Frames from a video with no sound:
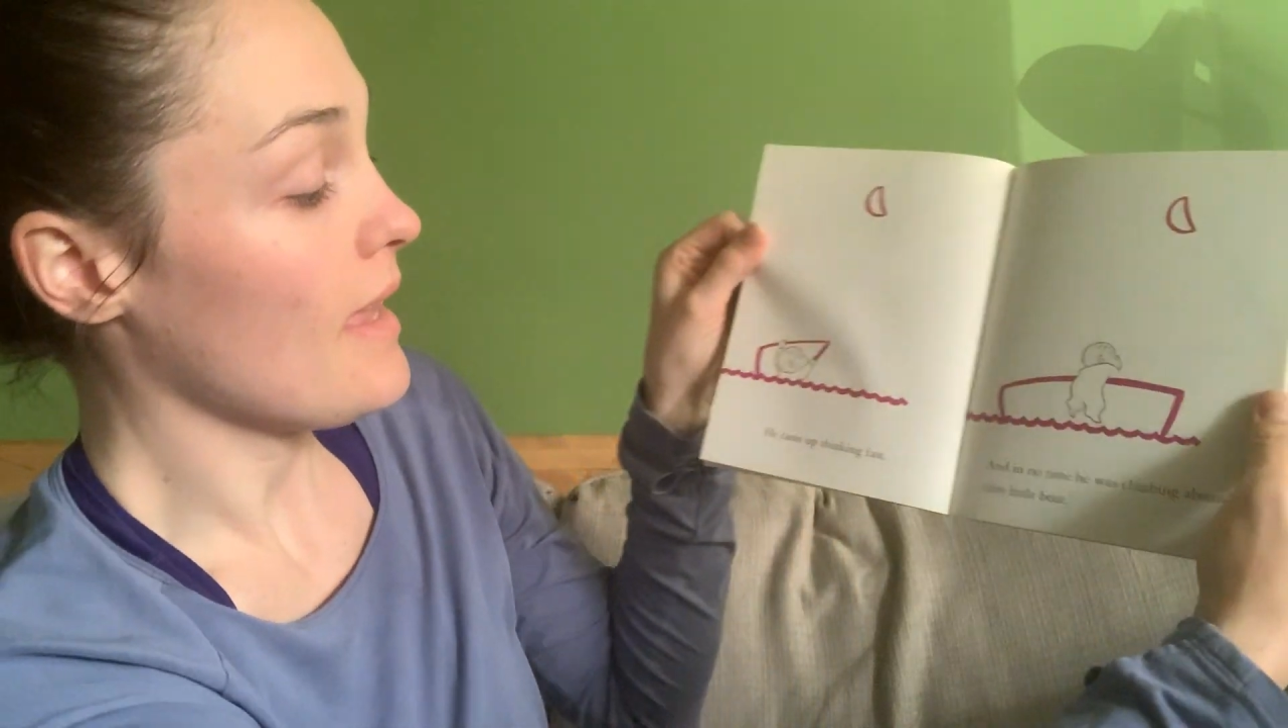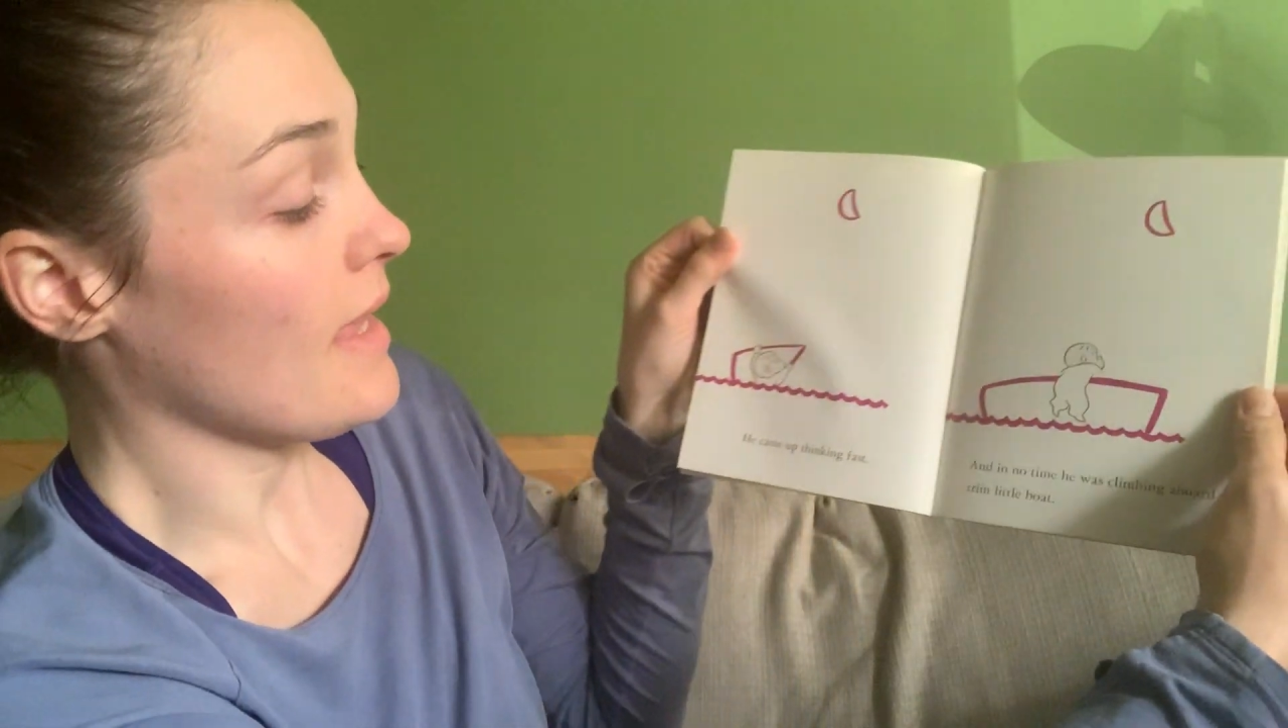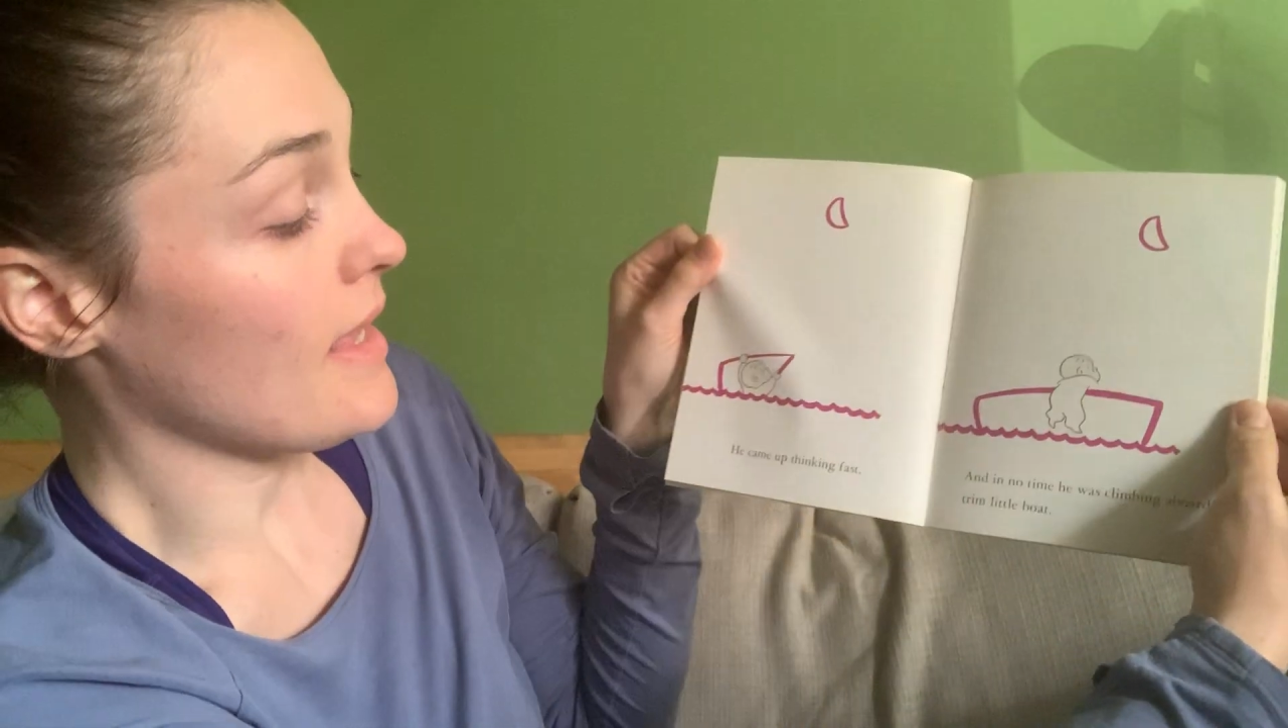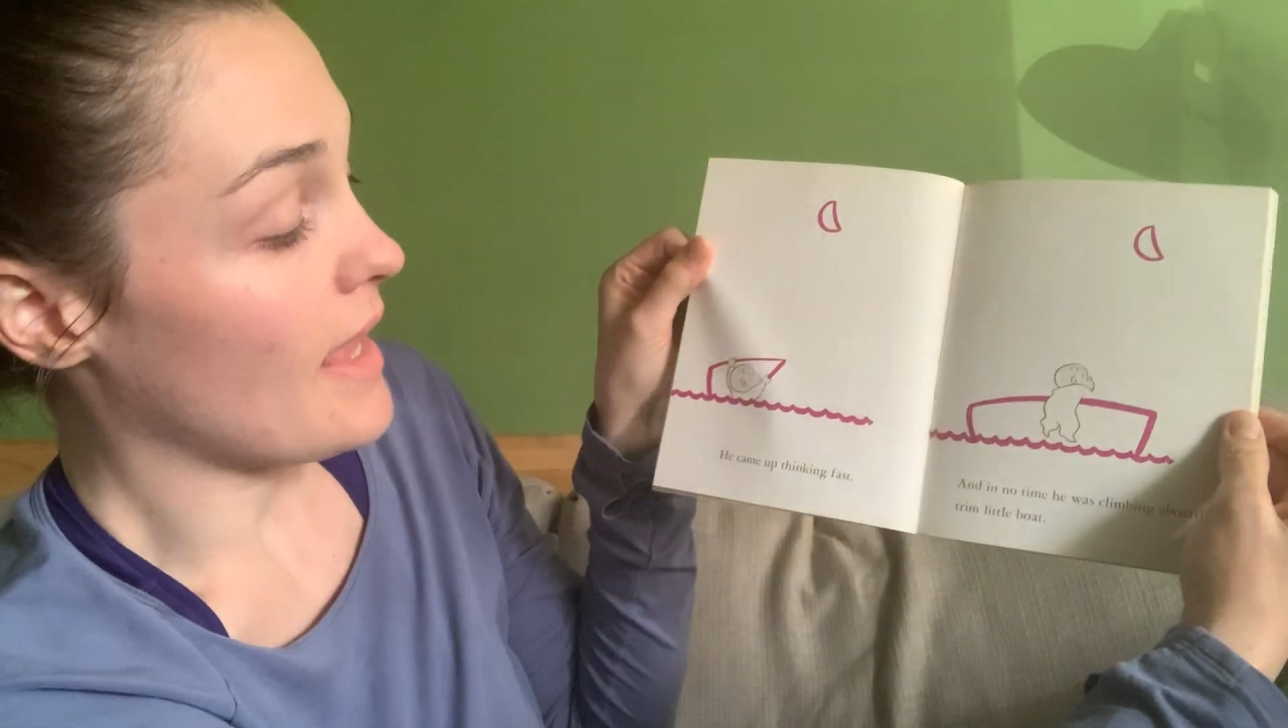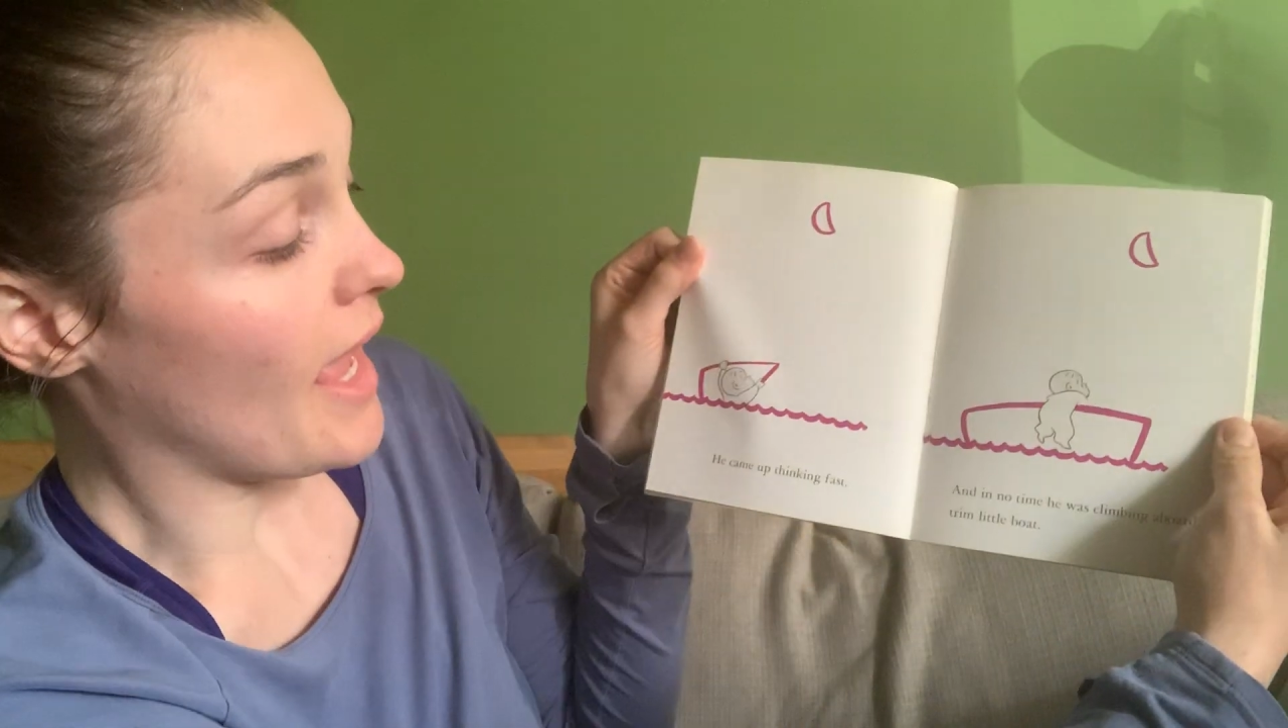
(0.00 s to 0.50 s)

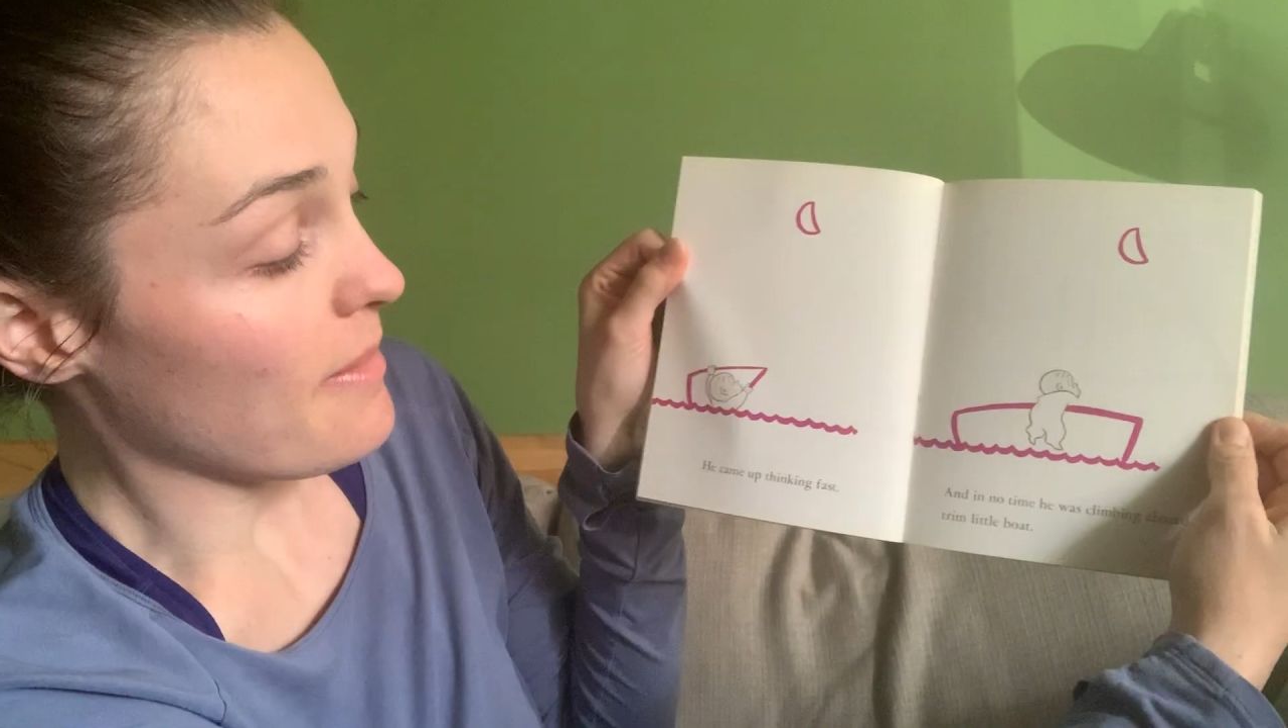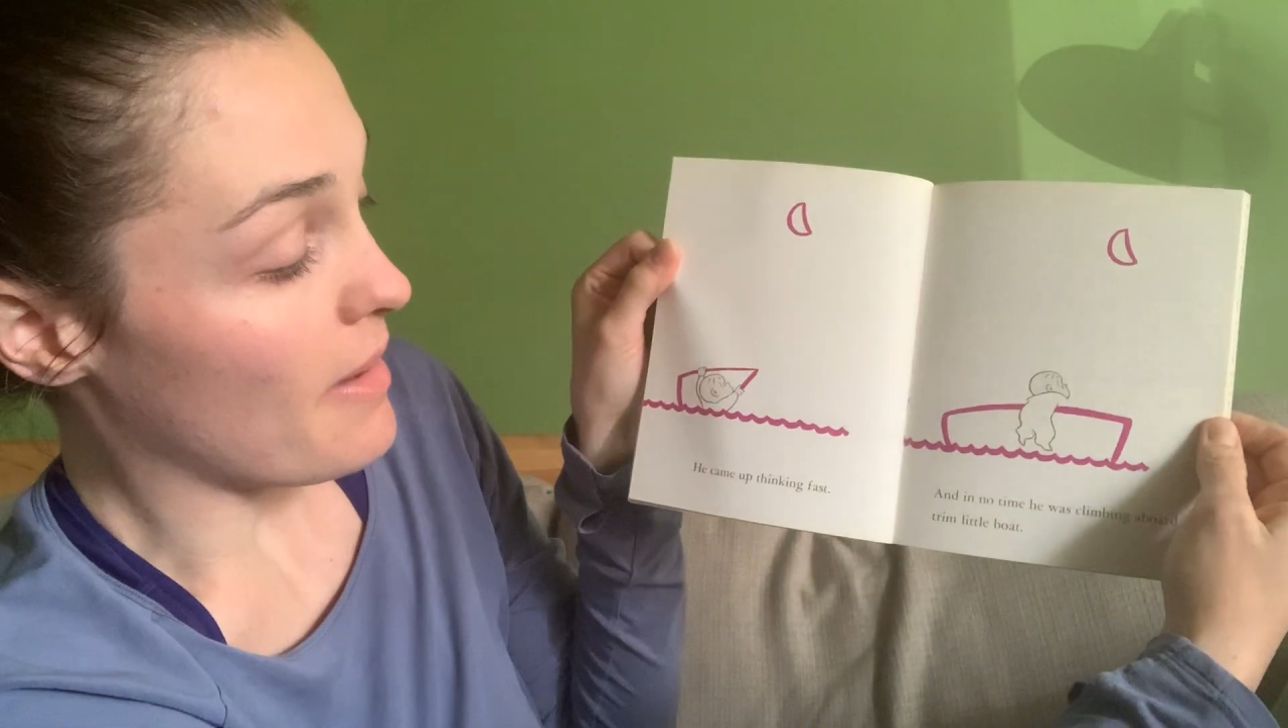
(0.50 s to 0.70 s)
He came